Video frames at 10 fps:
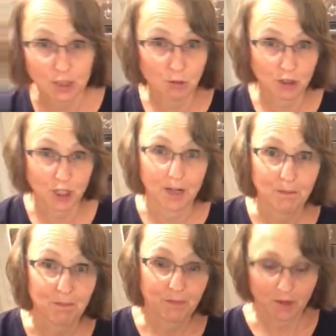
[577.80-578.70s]

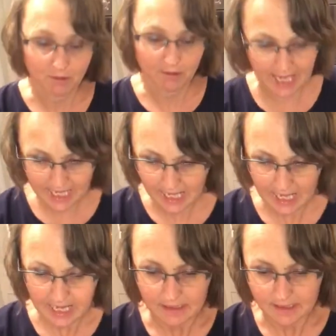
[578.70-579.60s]
tight, a bit like the
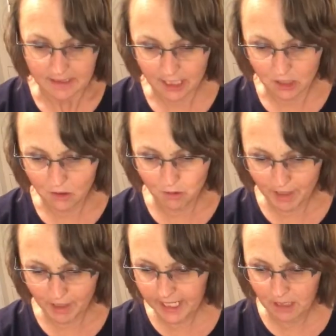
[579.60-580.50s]
living Enya fill
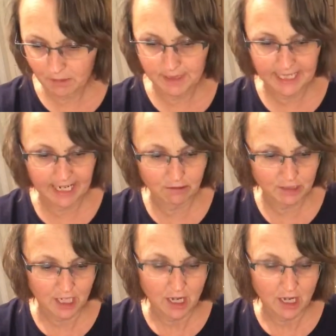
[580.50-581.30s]
does on your